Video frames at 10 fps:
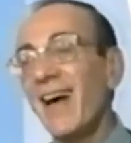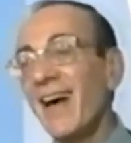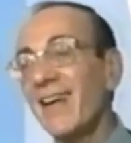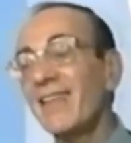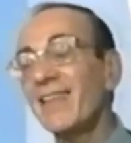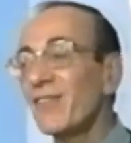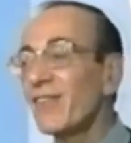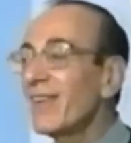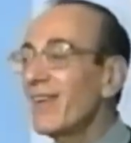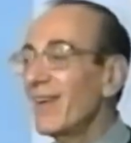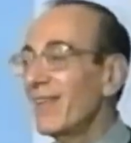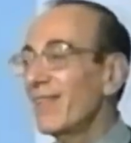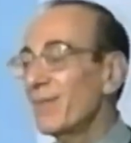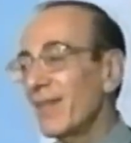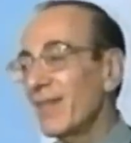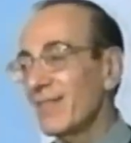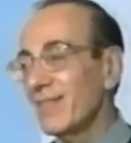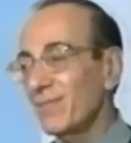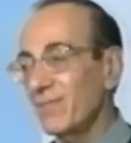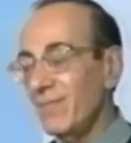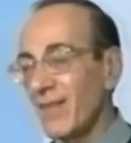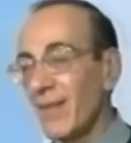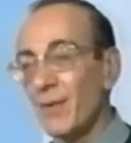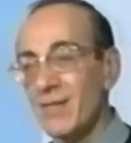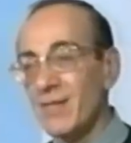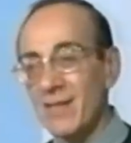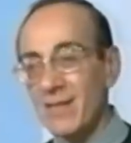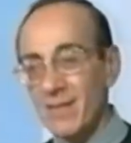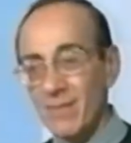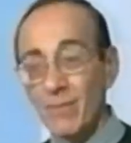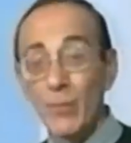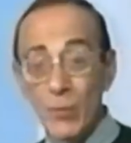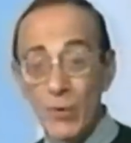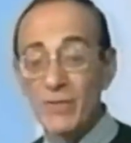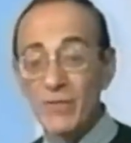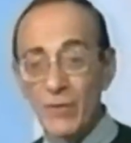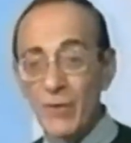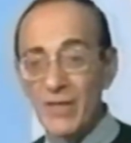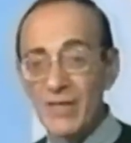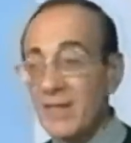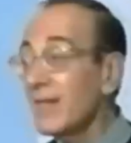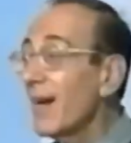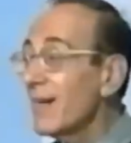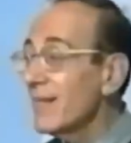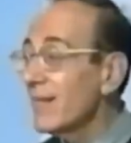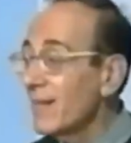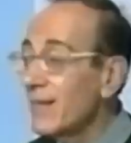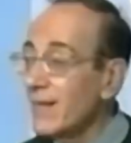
And at the very end of the bhajan, there was this boy's voice. It did not sing,